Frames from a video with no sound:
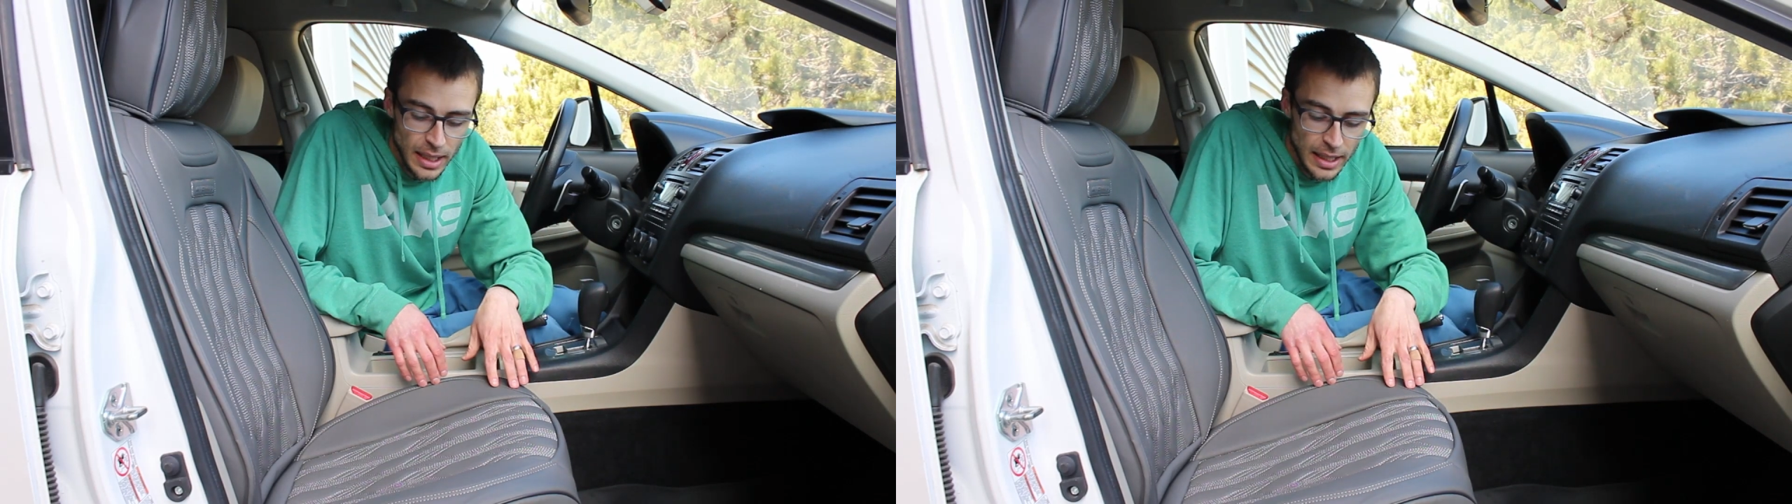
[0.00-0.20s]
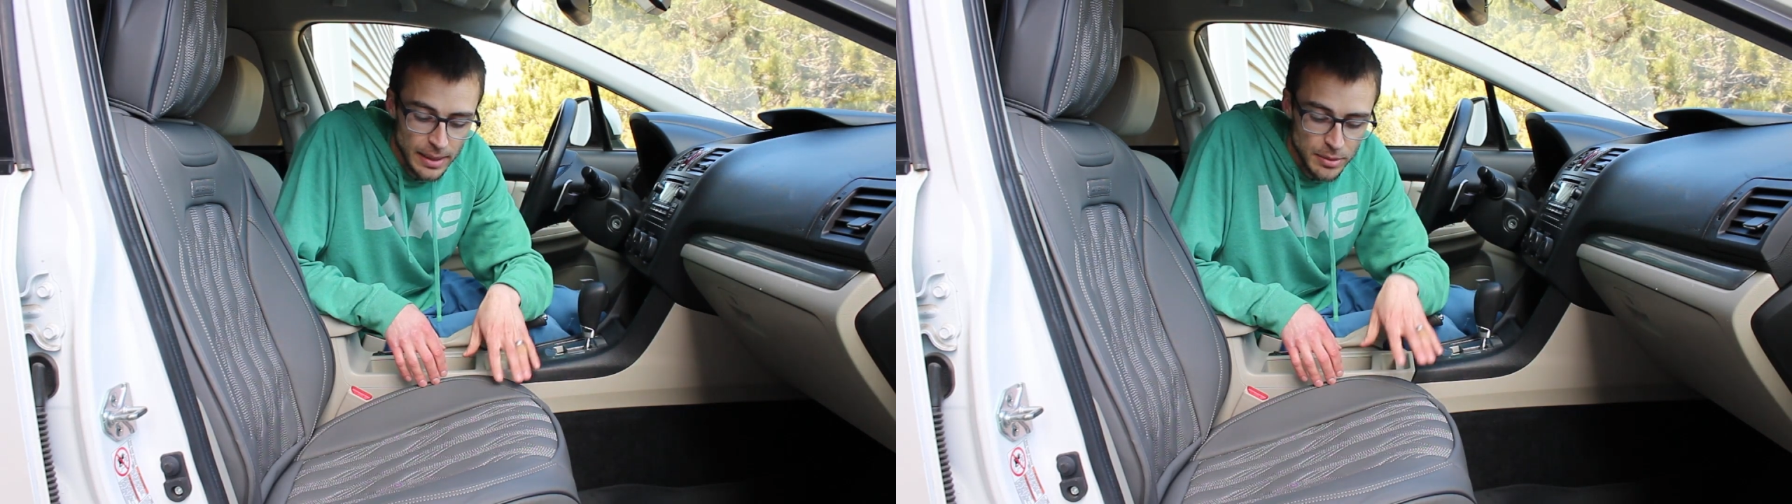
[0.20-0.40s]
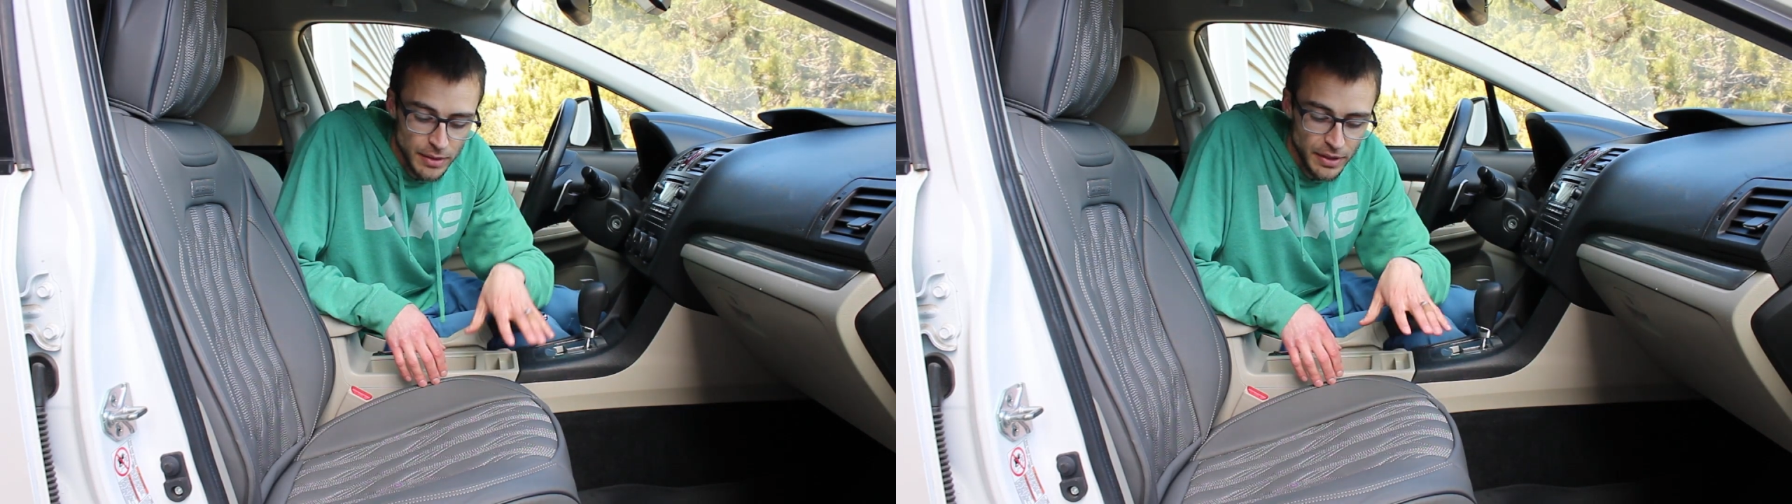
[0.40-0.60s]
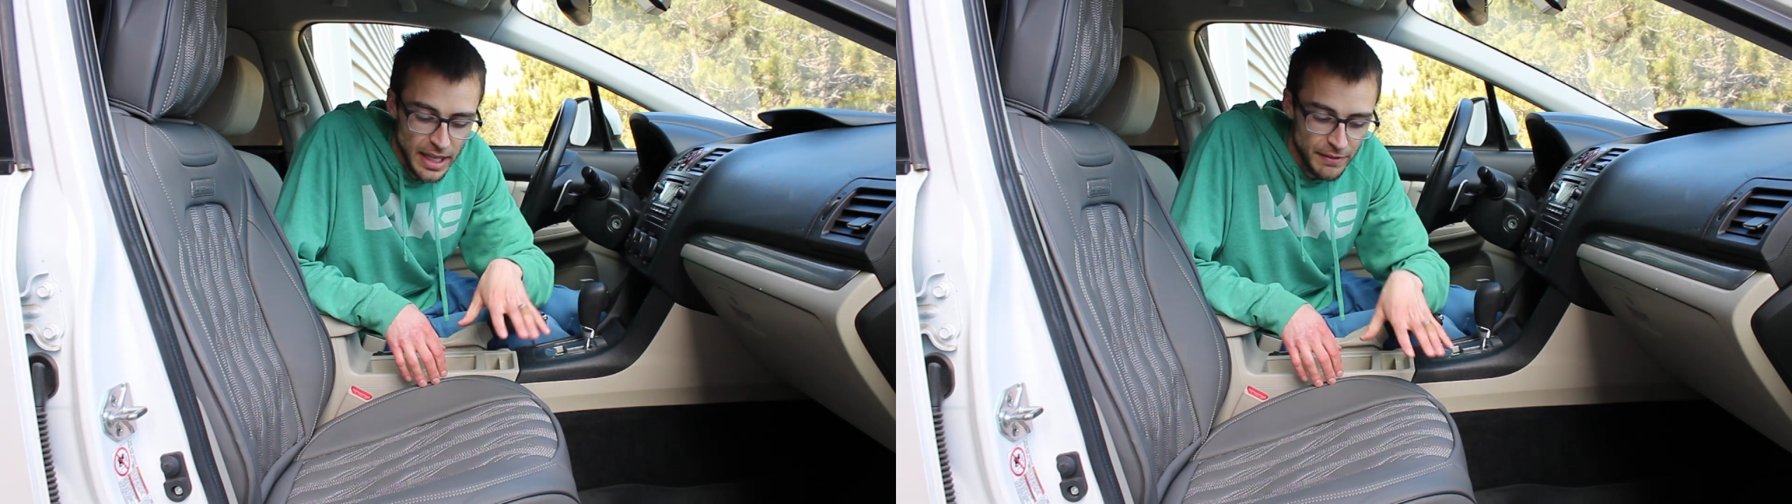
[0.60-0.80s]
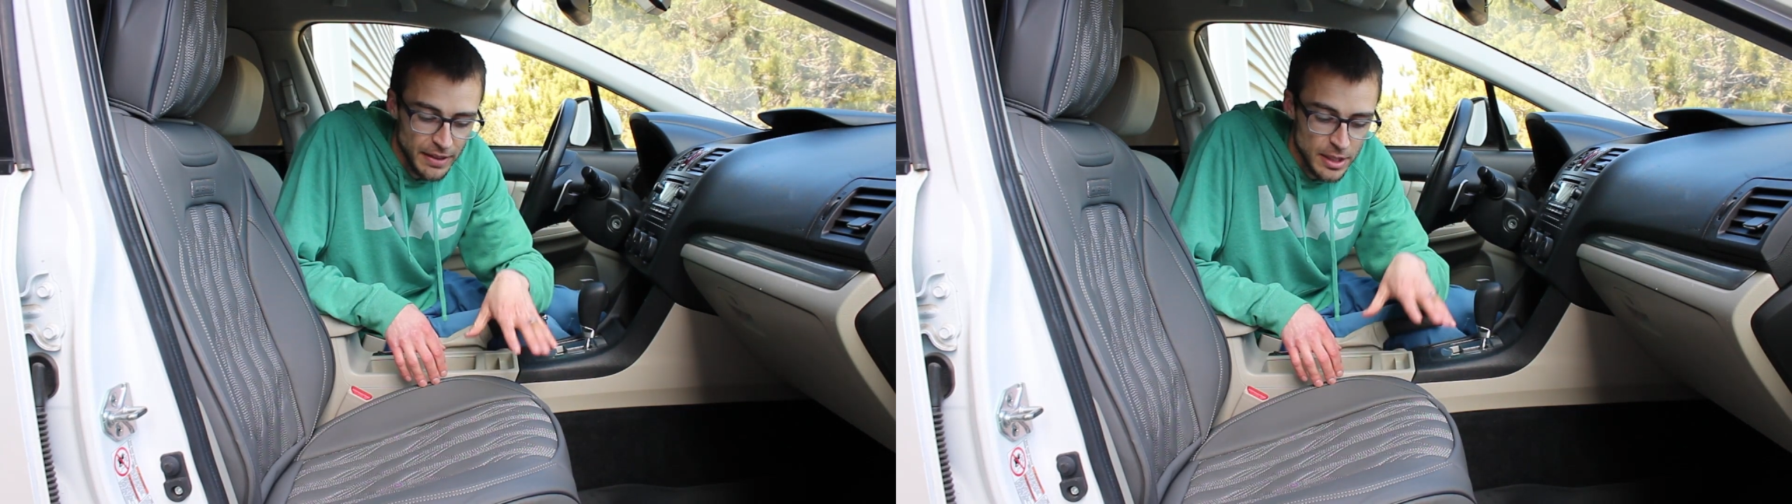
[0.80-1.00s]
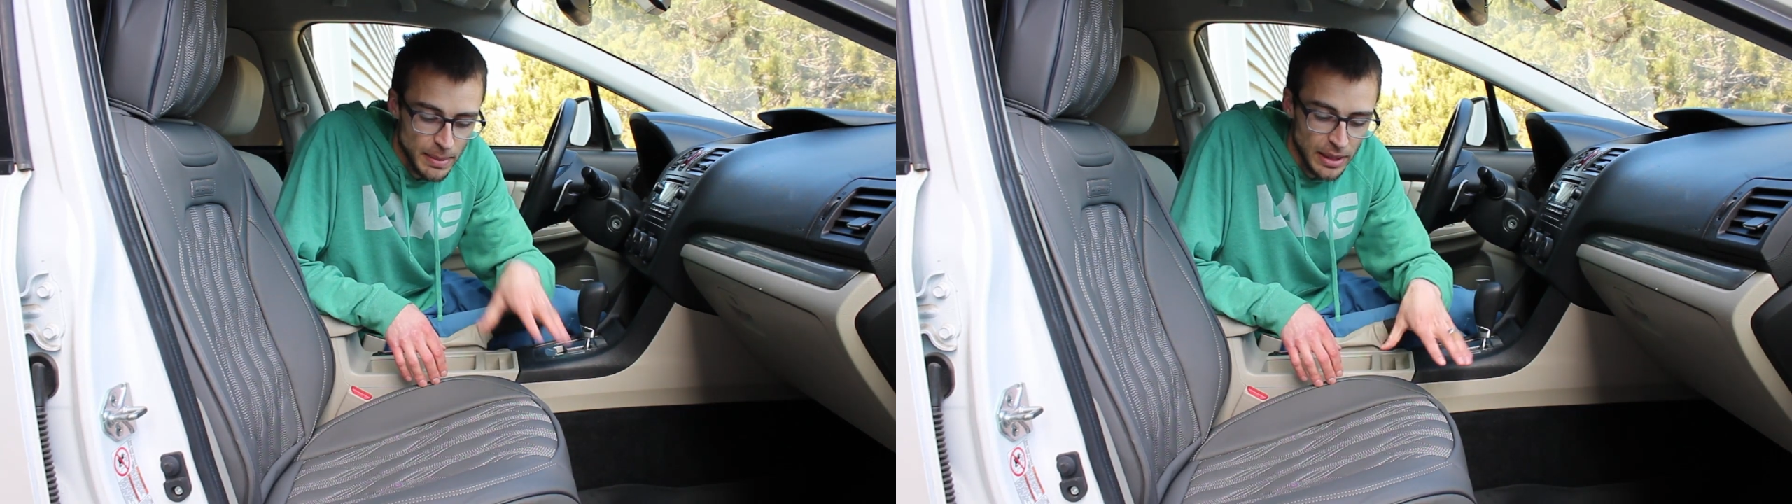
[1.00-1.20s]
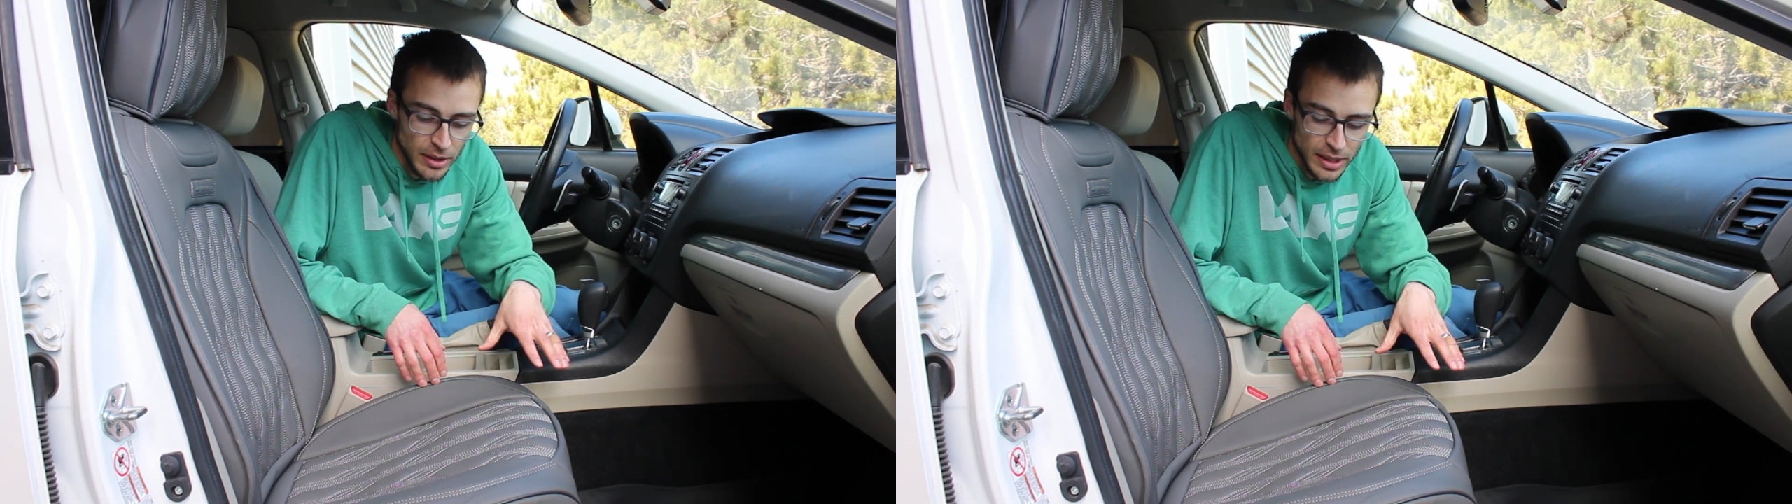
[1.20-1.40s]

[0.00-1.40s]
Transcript: So if you can't find a spot,